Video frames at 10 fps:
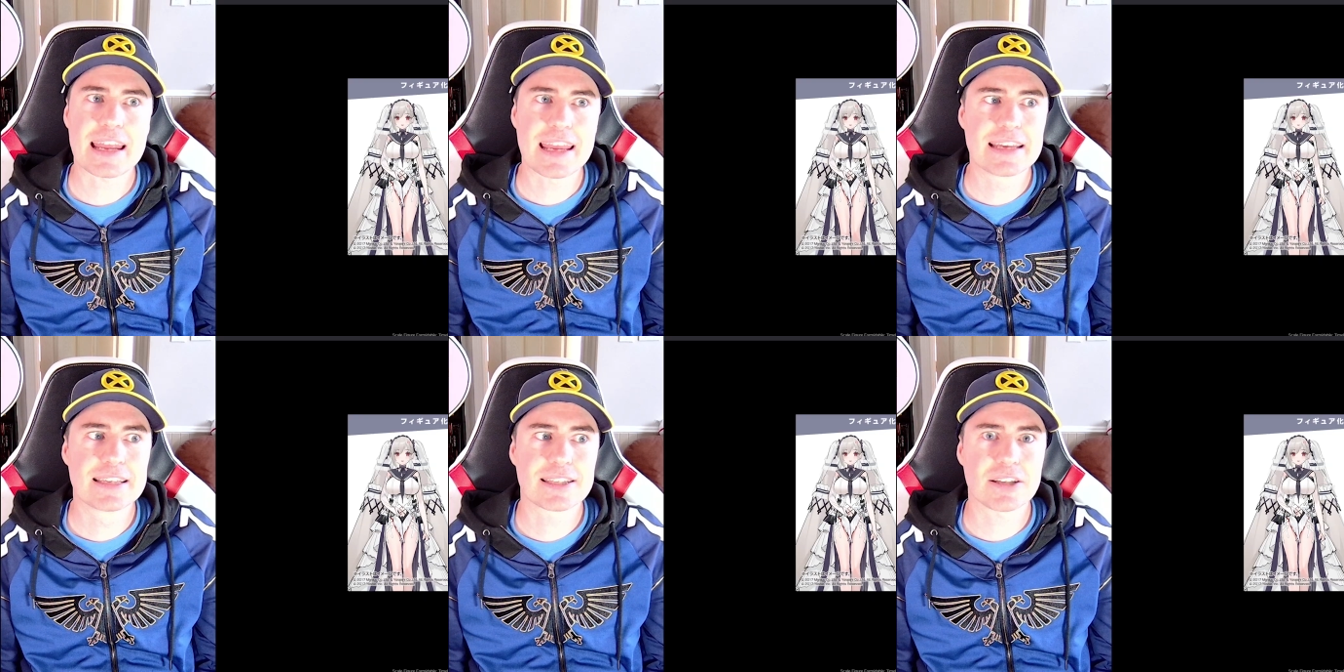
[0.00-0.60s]

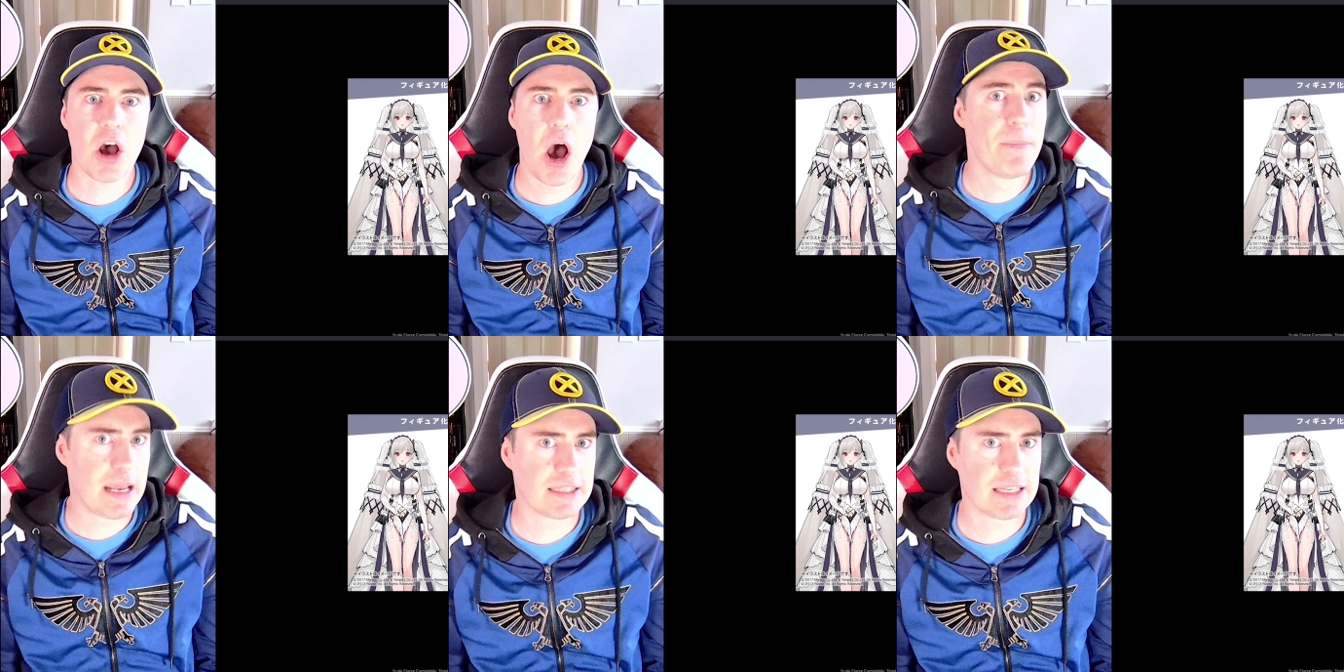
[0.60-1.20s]
is
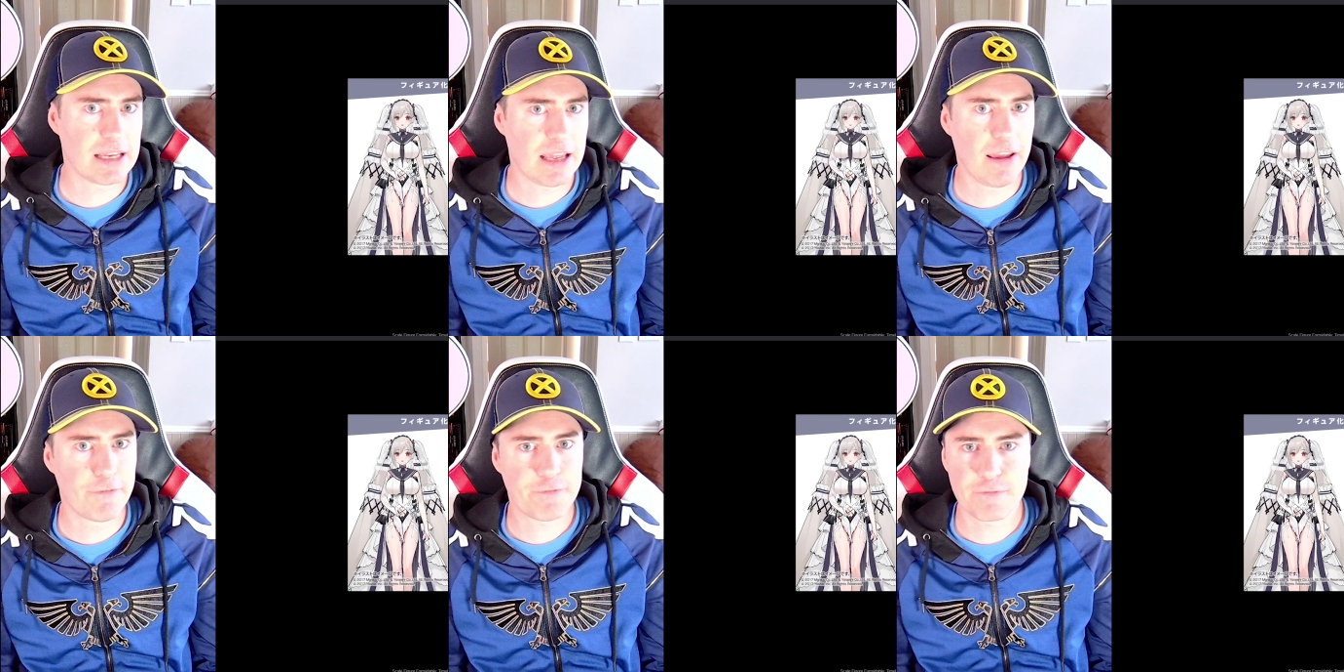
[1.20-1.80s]
amazing
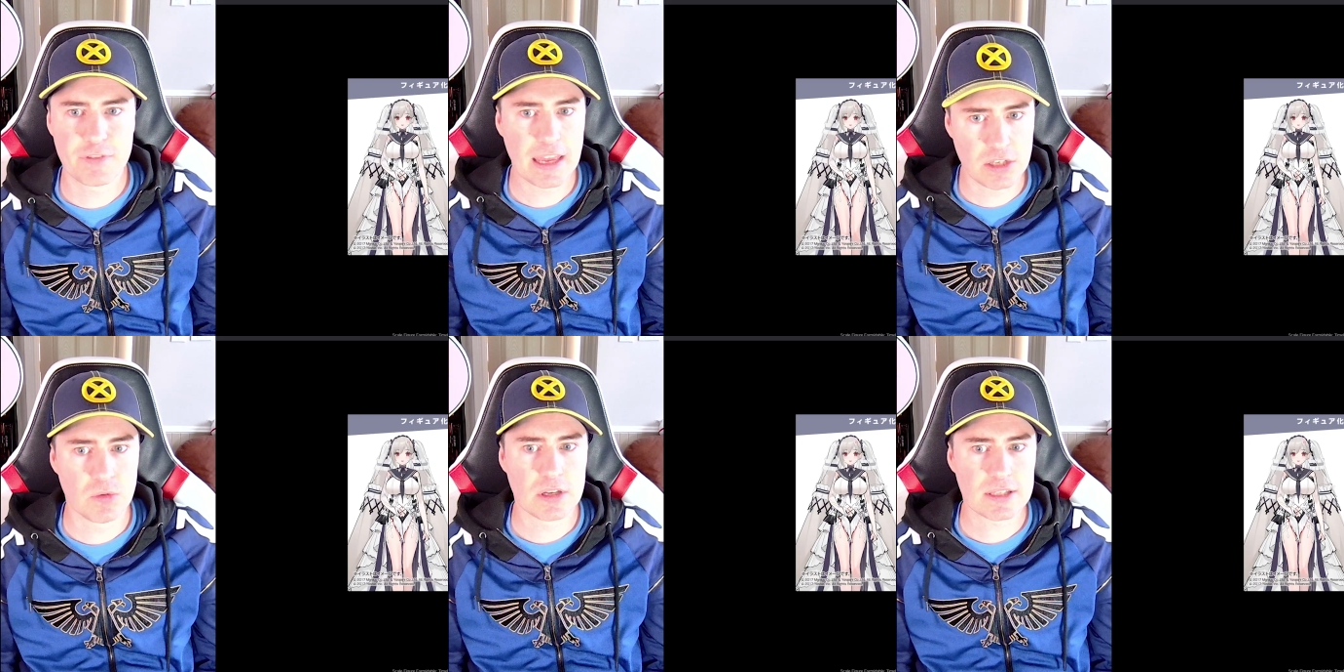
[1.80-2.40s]
if they
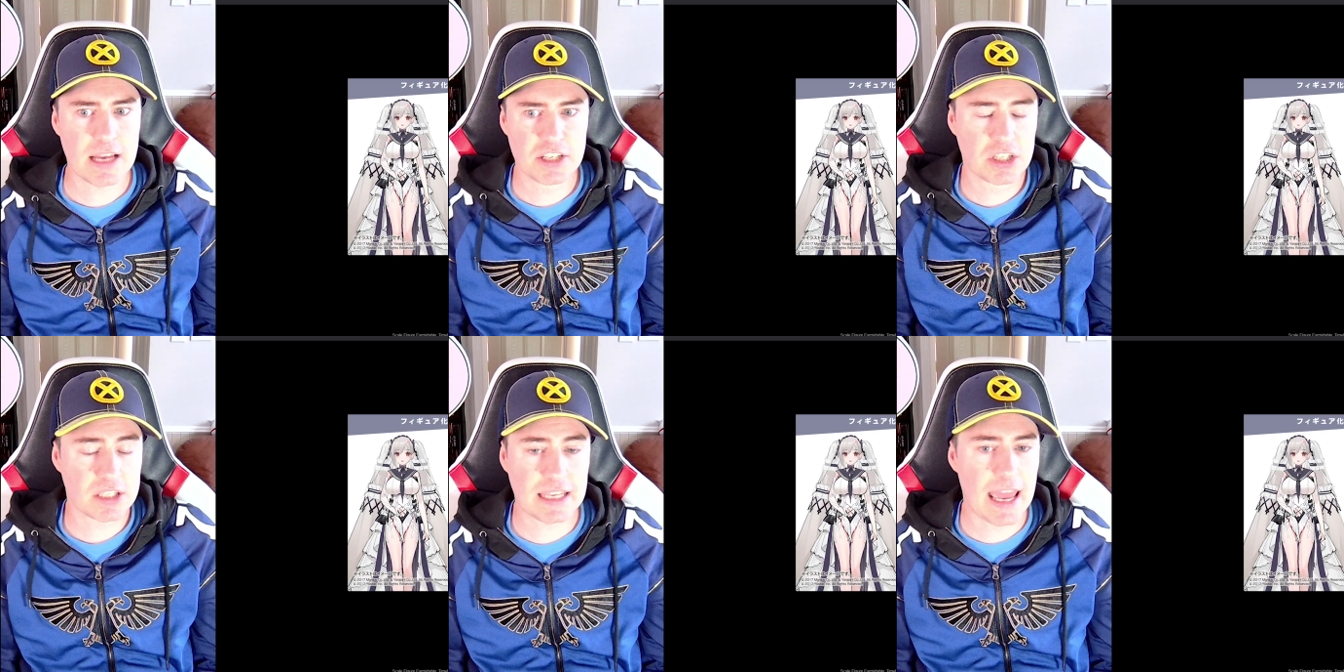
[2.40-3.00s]
do this. I
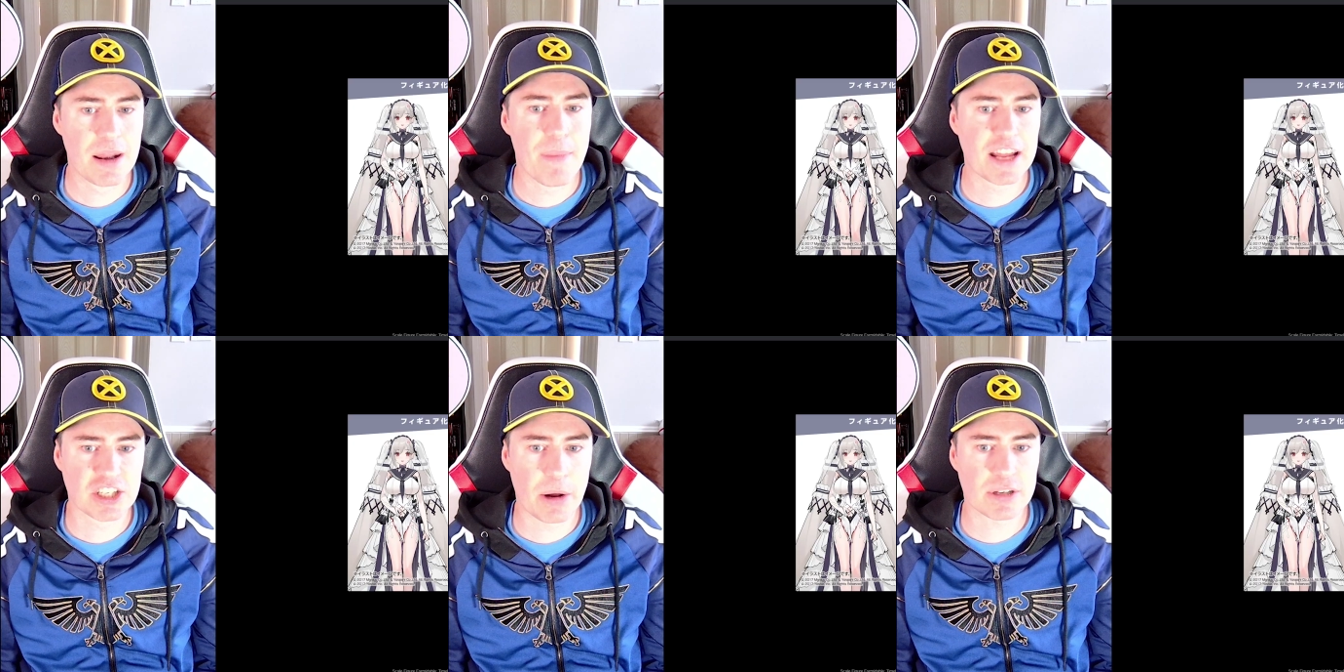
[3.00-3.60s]
just can't
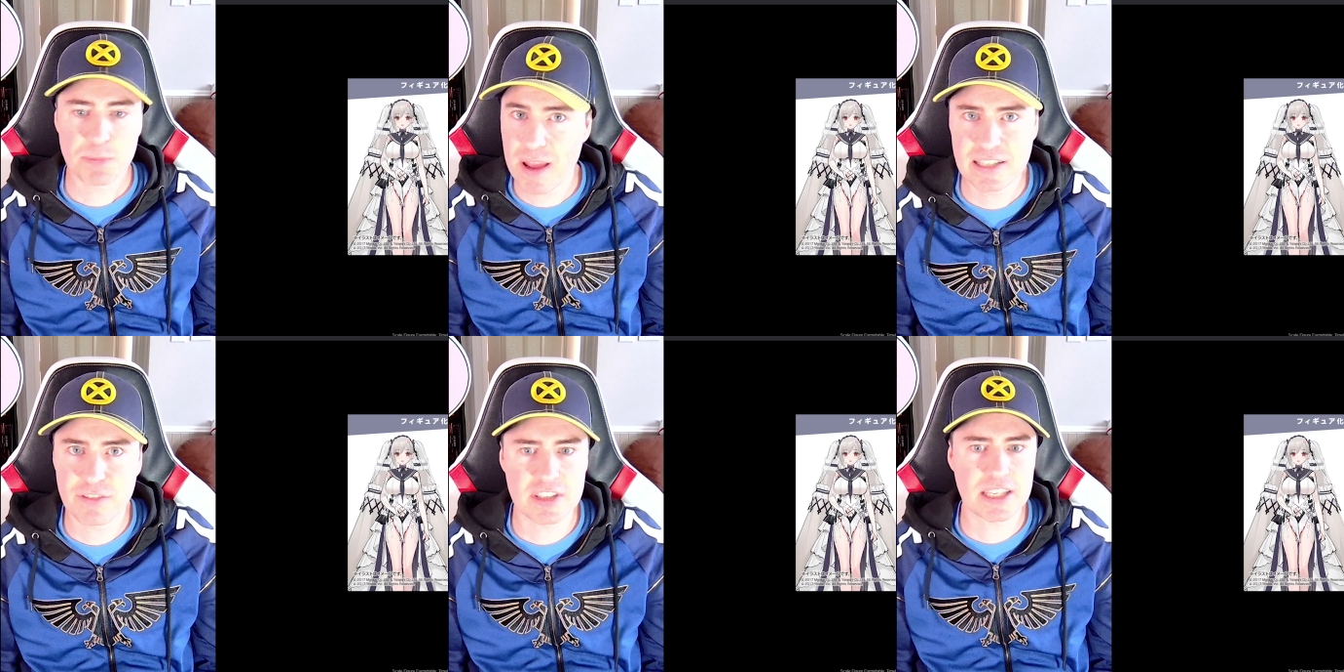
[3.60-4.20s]
imagine how
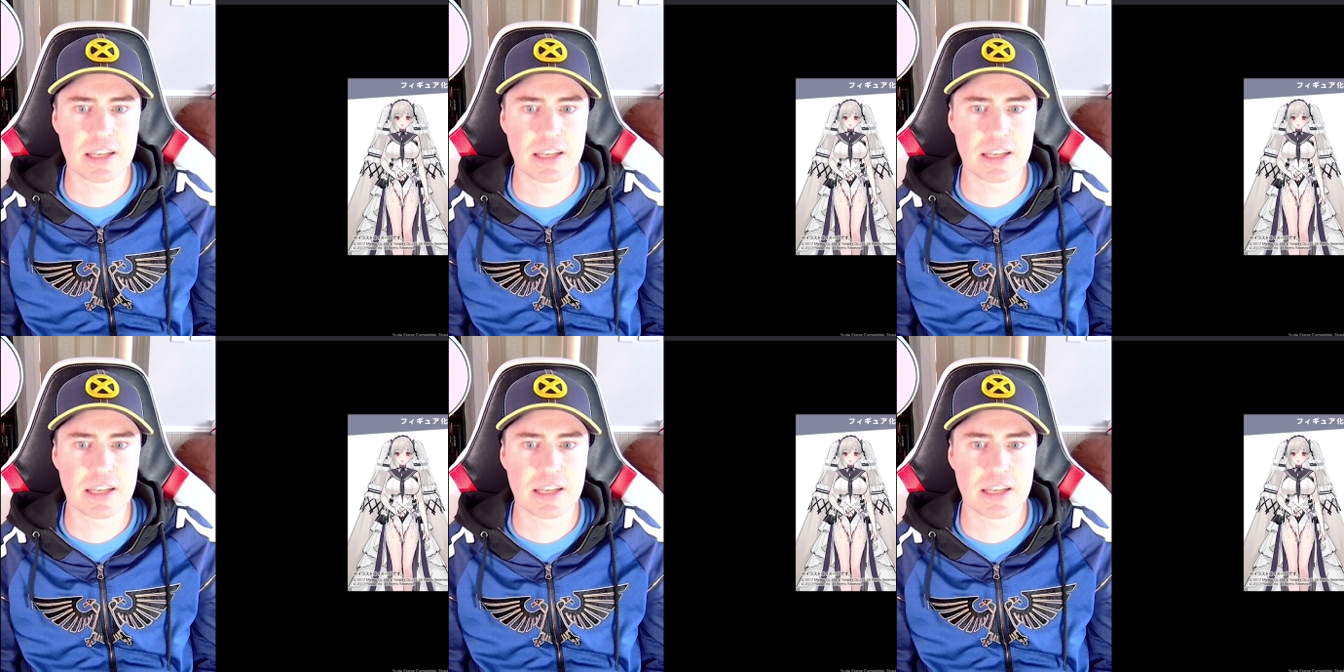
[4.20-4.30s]
expensive it's gonna